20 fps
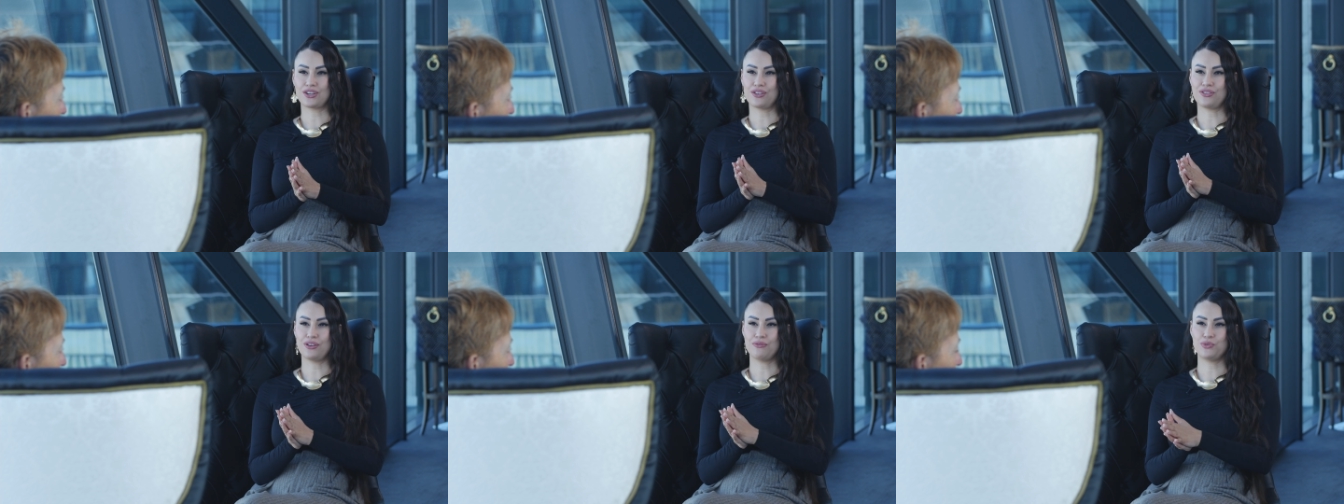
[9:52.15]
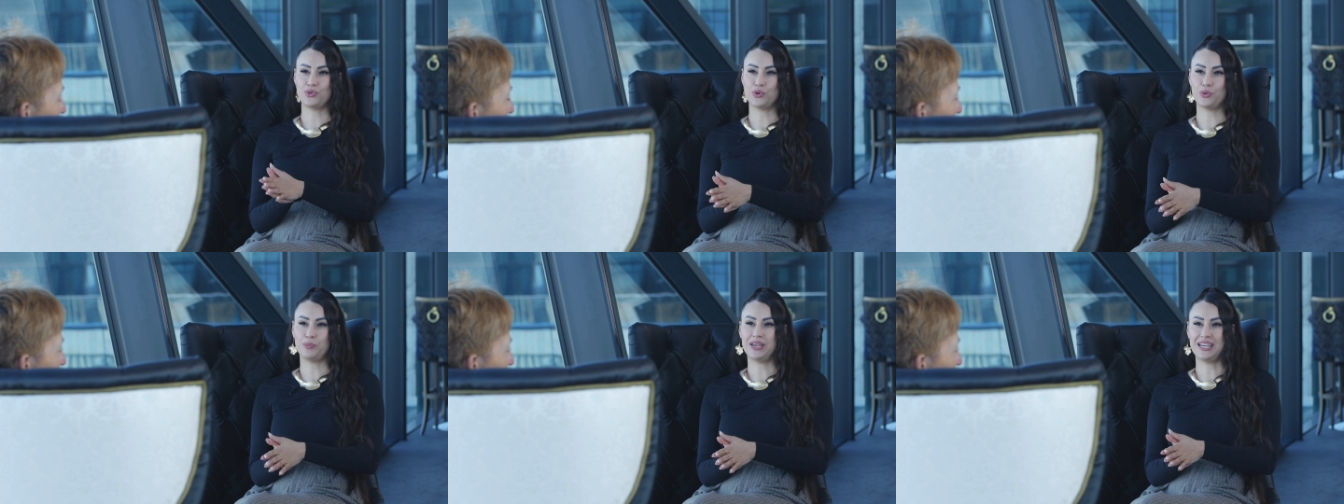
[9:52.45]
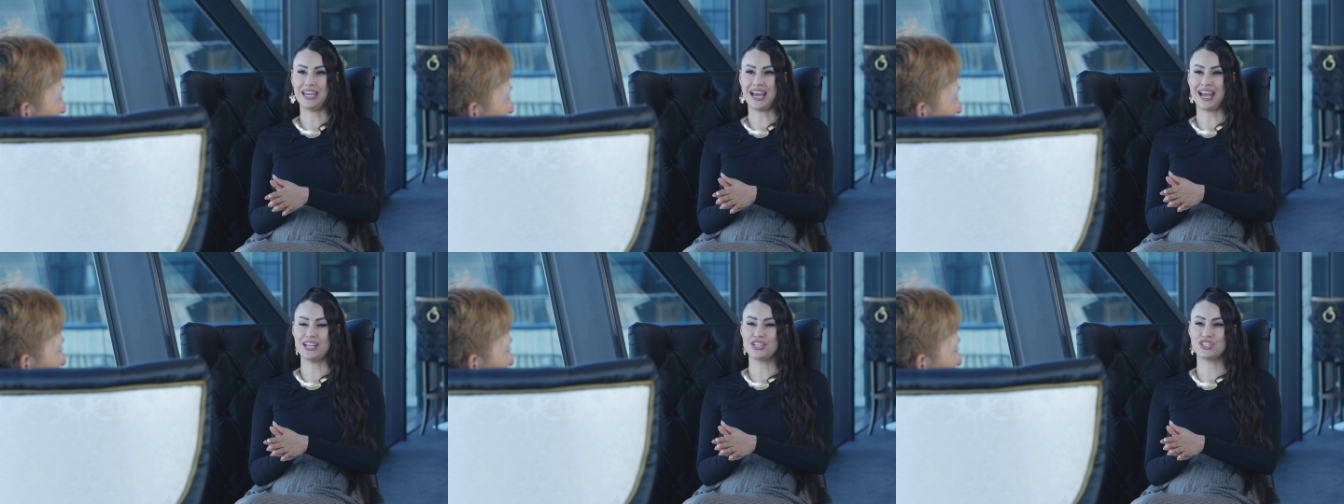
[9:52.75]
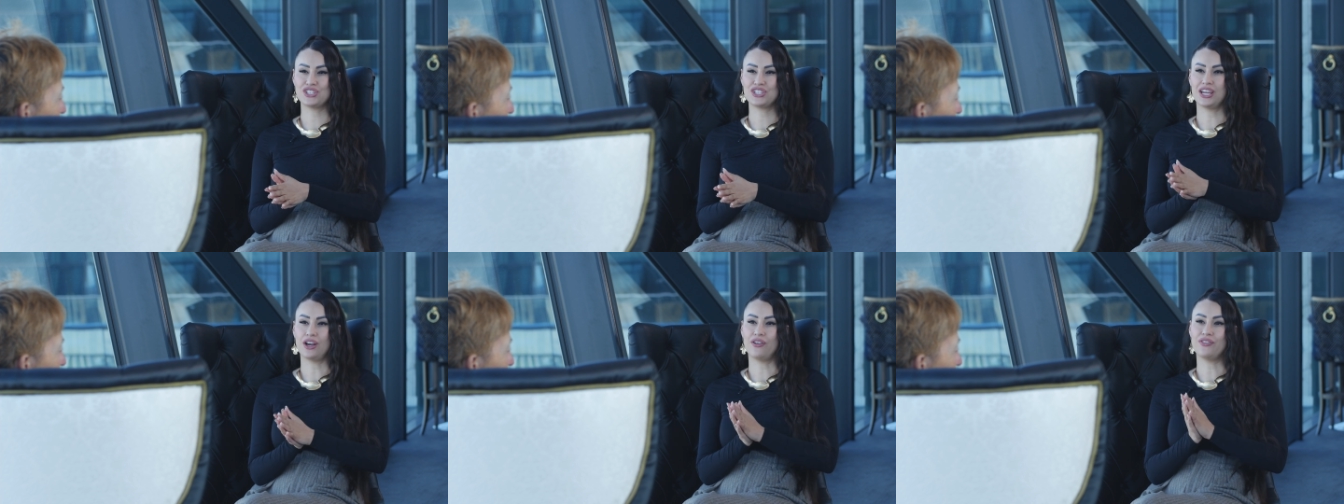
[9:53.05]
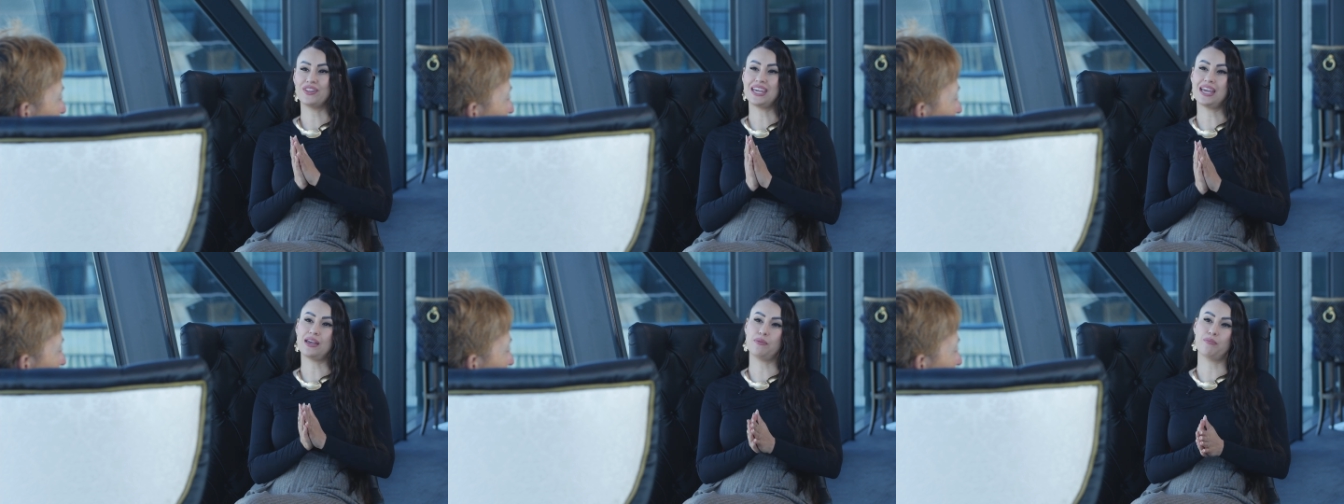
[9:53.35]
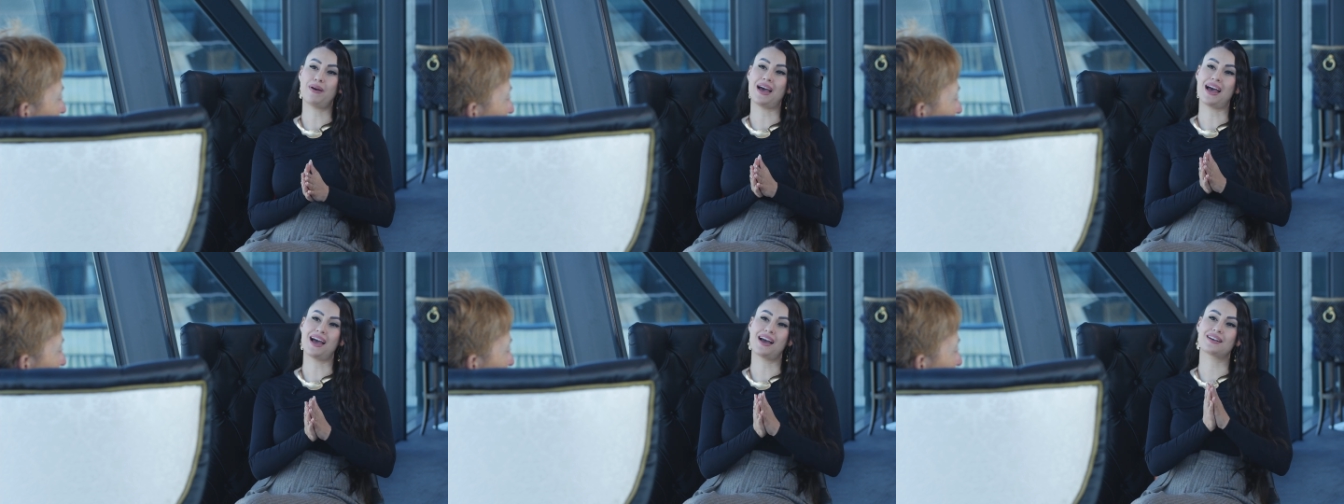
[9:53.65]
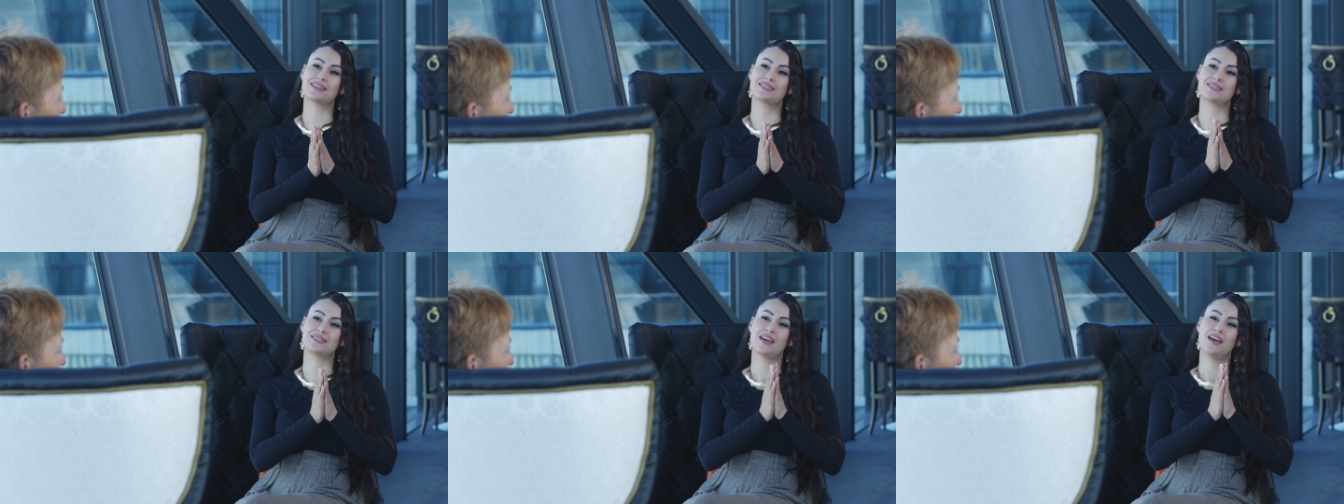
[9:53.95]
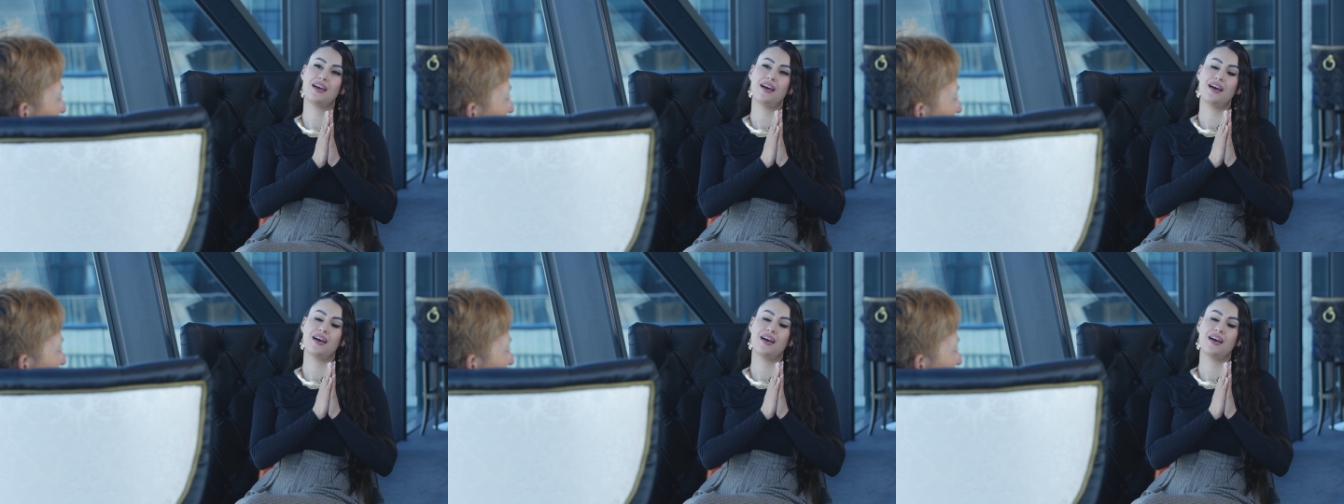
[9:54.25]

I think, for your PhD on the impacts